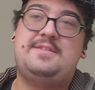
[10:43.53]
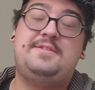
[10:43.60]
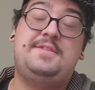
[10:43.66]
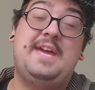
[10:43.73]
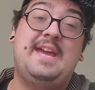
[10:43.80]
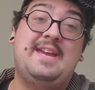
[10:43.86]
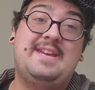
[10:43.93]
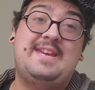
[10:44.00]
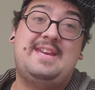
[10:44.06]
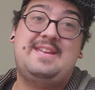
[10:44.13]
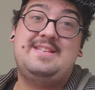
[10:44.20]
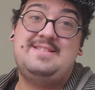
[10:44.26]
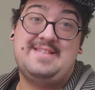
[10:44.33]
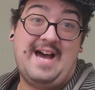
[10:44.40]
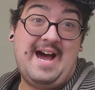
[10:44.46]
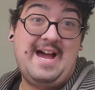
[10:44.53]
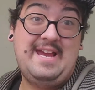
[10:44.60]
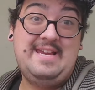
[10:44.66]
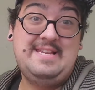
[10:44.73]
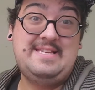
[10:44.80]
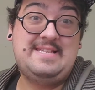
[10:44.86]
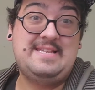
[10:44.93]
Thane
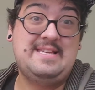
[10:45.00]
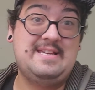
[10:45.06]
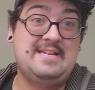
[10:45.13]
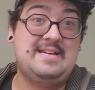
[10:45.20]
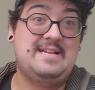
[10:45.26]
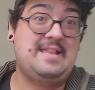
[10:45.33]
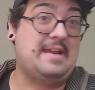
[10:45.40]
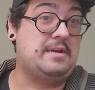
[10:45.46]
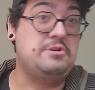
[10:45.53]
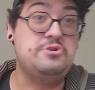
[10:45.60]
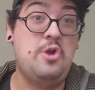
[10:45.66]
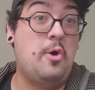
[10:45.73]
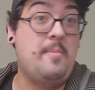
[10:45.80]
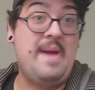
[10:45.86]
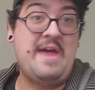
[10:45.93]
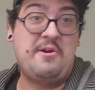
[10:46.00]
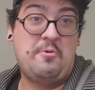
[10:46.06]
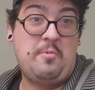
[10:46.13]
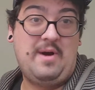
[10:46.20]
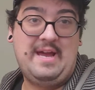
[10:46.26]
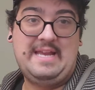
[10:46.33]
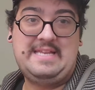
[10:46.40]
dies like no matter
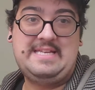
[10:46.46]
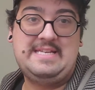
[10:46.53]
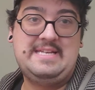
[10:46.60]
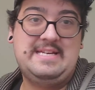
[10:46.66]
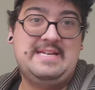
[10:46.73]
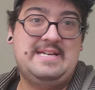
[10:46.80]
what.